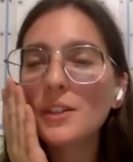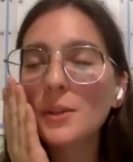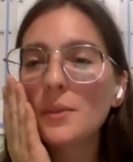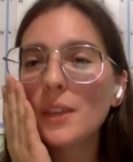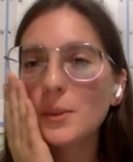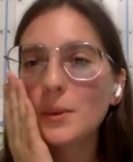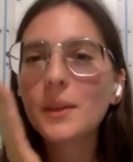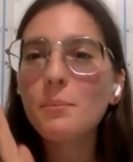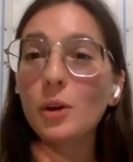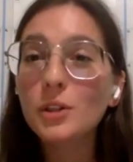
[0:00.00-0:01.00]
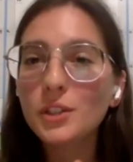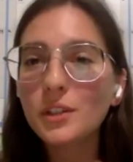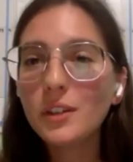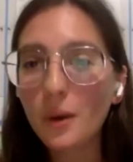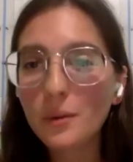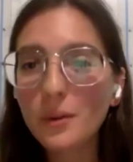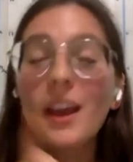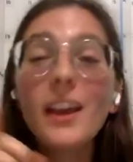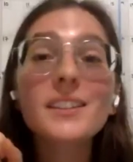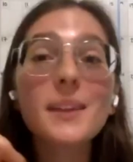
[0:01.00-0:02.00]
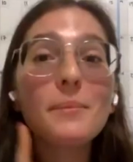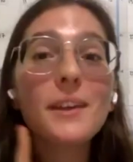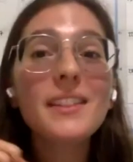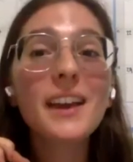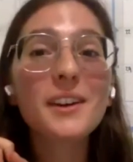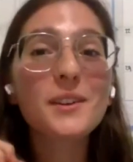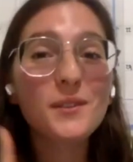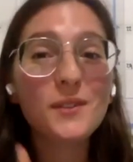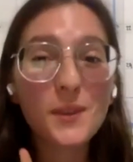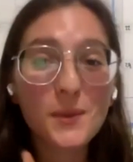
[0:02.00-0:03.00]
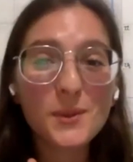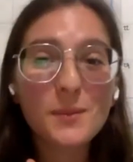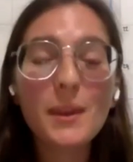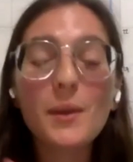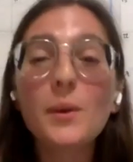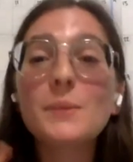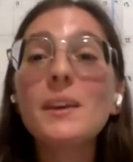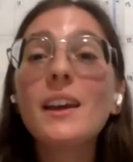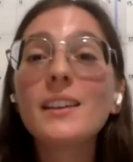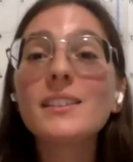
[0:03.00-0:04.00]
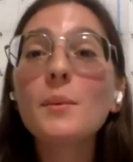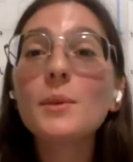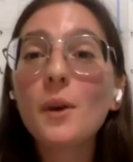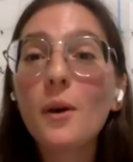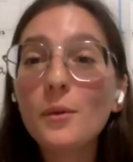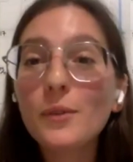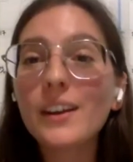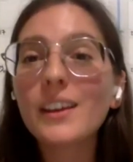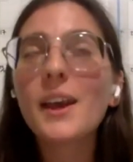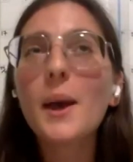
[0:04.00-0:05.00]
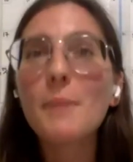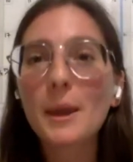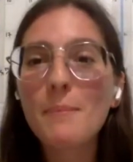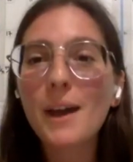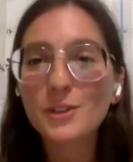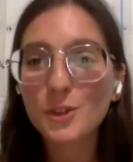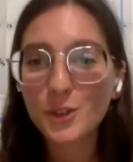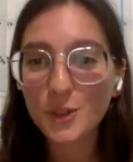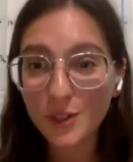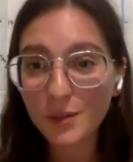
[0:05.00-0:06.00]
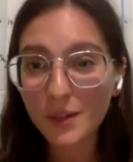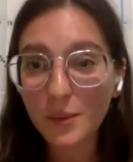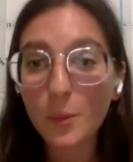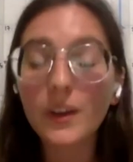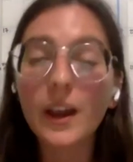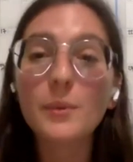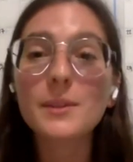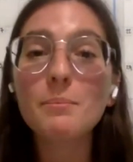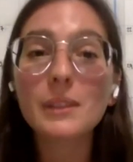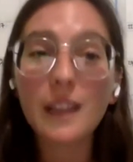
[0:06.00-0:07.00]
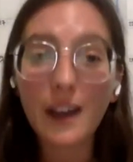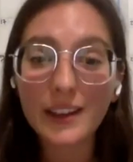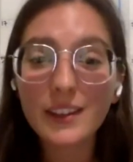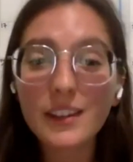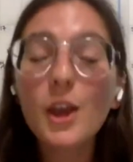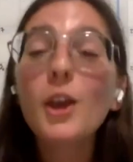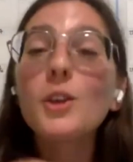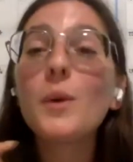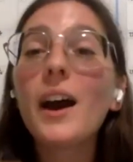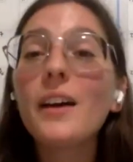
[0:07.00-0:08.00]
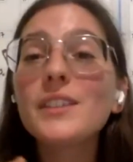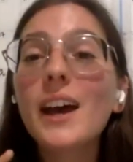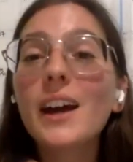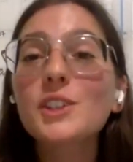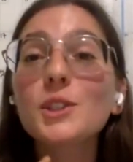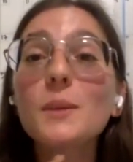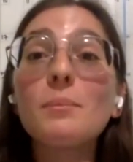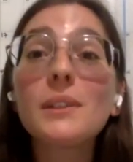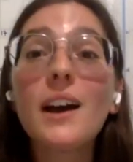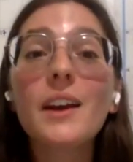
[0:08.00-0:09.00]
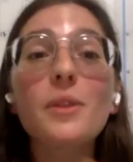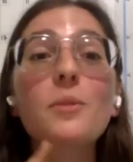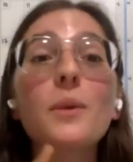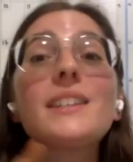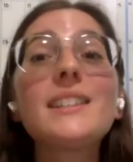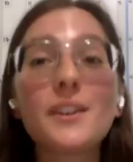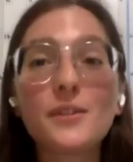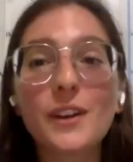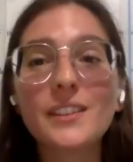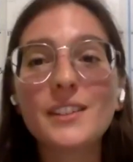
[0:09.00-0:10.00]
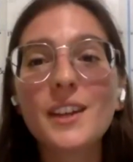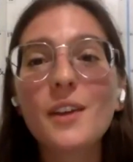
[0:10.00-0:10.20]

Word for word: too that's really important to note, something that confused me was because I was already a McMaster student when I was applying, you have to actually apply through a different